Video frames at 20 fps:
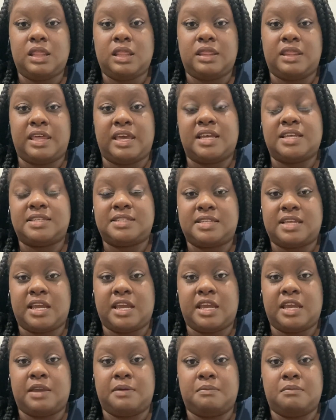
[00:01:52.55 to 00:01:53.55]
that
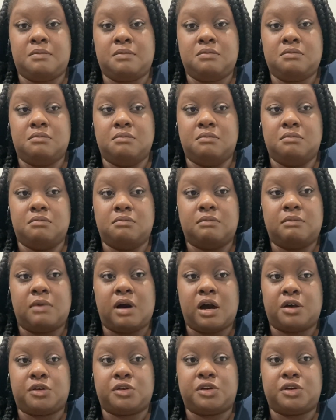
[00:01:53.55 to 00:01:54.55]
same
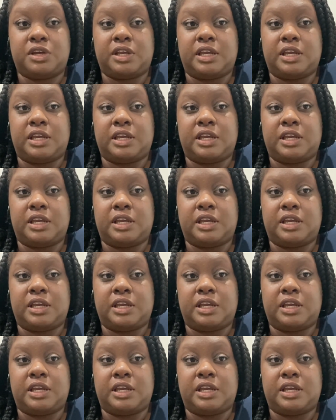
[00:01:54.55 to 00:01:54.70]
model